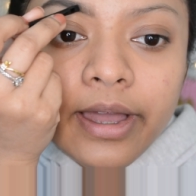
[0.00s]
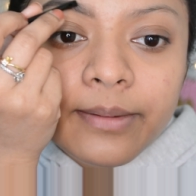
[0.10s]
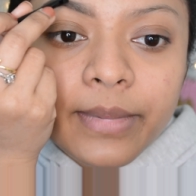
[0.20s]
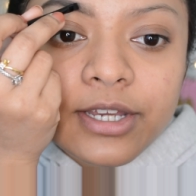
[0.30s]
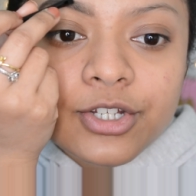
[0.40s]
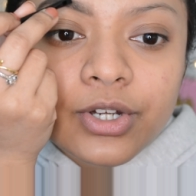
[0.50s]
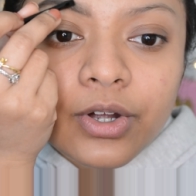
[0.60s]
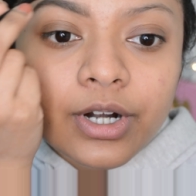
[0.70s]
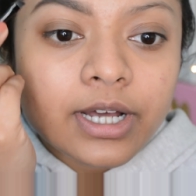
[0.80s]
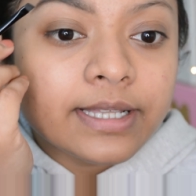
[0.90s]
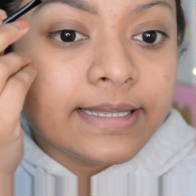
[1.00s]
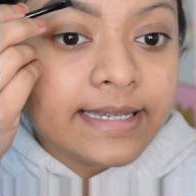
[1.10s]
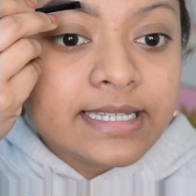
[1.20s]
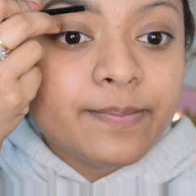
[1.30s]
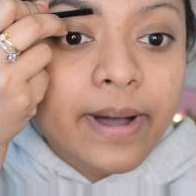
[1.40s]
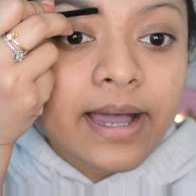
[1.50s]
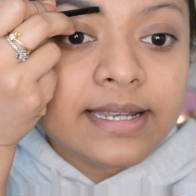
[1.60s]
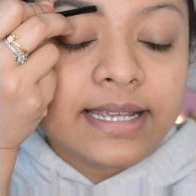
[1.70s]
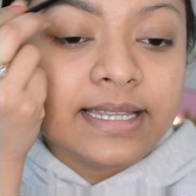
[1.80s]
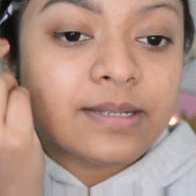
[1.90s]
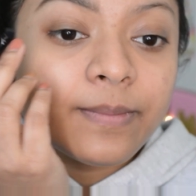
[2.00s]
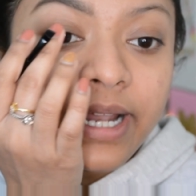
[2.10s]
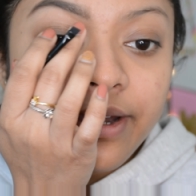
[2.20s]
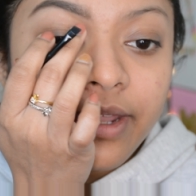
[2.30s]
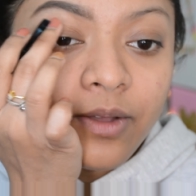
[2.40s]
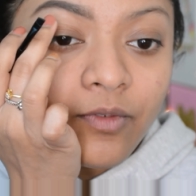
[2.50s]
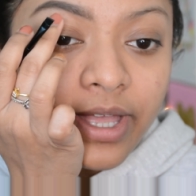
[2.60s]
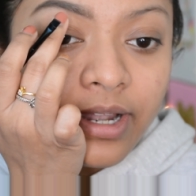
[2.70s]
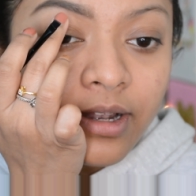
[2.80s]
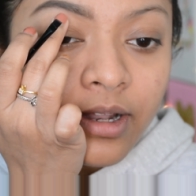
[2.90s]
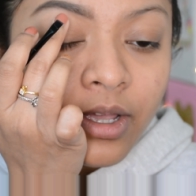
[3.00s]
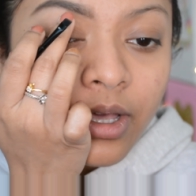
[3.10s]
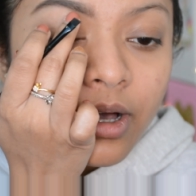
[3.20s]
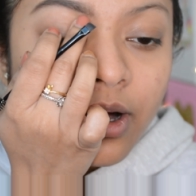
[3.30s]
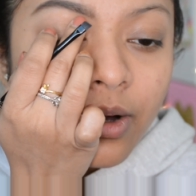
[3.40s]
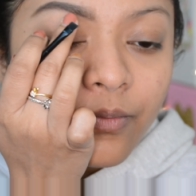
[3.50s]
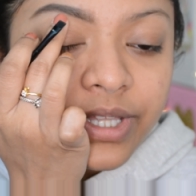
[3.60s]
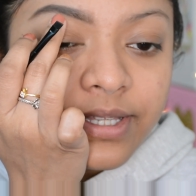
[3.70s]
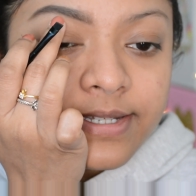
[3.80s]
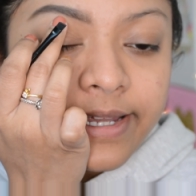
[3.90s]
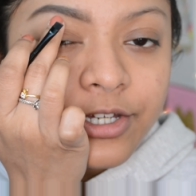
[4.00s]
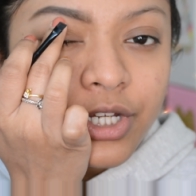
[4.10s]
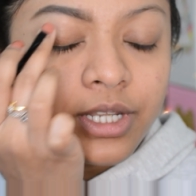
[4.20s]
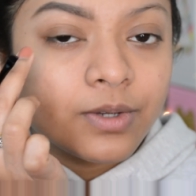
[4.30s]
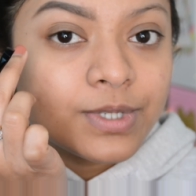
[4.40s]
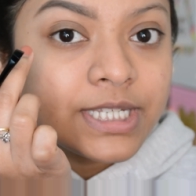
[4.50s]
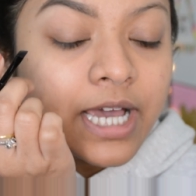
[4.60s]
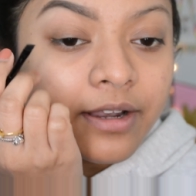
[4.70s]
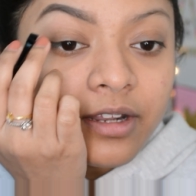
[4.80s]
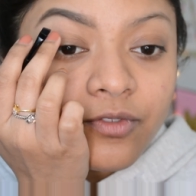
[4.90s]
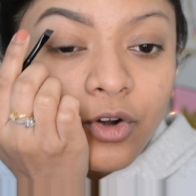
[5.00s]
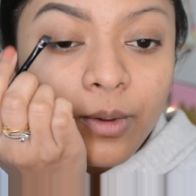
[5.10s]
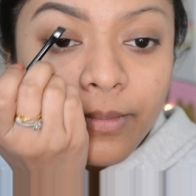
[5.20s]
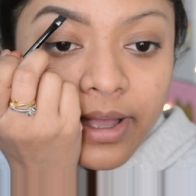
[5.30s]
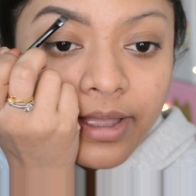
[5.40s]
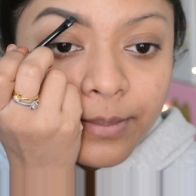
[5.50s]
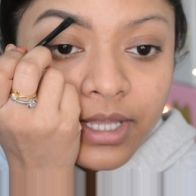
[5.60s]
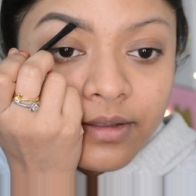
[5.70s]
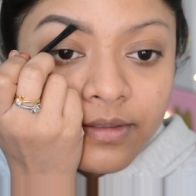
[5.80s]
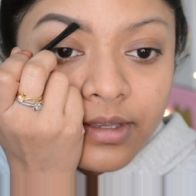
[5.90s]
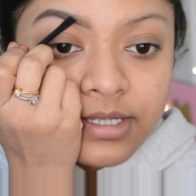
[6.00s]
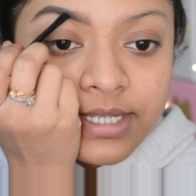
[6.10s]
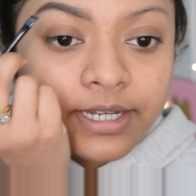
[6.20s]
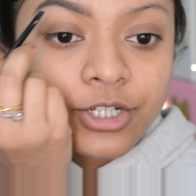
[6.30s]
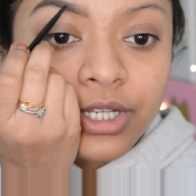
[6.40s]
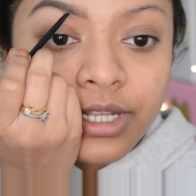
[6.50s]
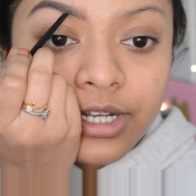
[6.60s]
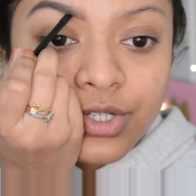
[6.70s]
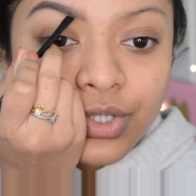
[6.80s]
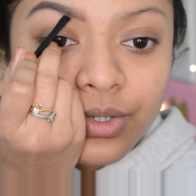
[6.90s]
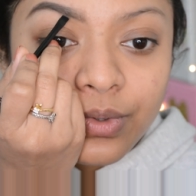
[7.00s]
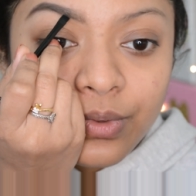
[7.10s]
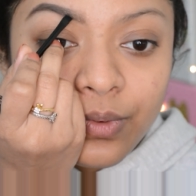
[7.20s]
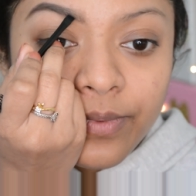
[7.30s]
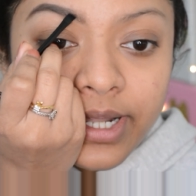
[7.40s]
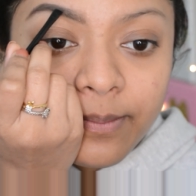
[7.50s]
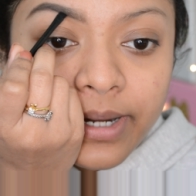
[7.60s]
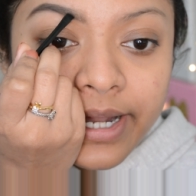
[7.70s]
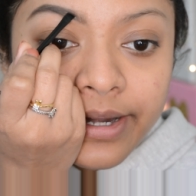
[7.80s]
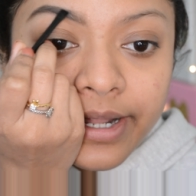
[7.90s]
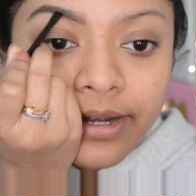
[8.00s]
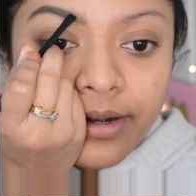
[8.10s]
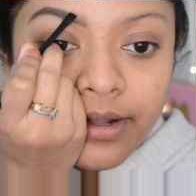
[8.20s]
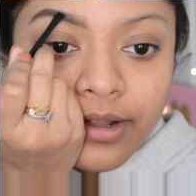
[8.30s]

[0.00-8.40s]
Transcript: and make sure this part is blending well with the section you started from. I mean, this section, it should look well blended.